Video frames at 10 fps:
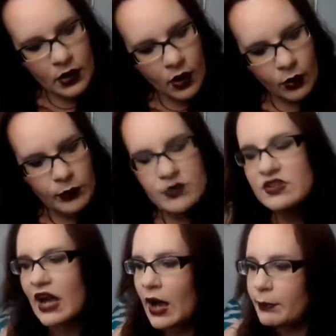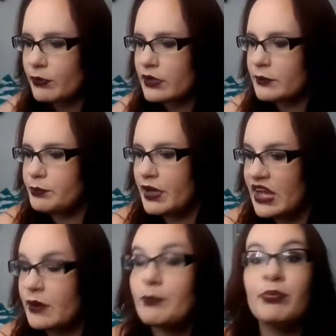almost coppery
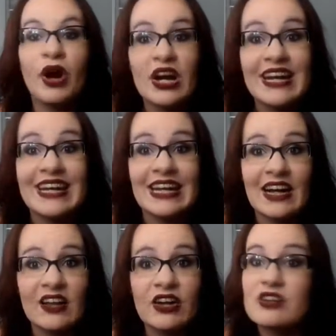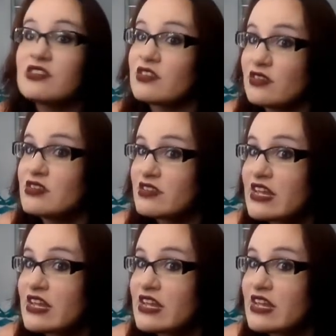pink burgundy color. It's, it's,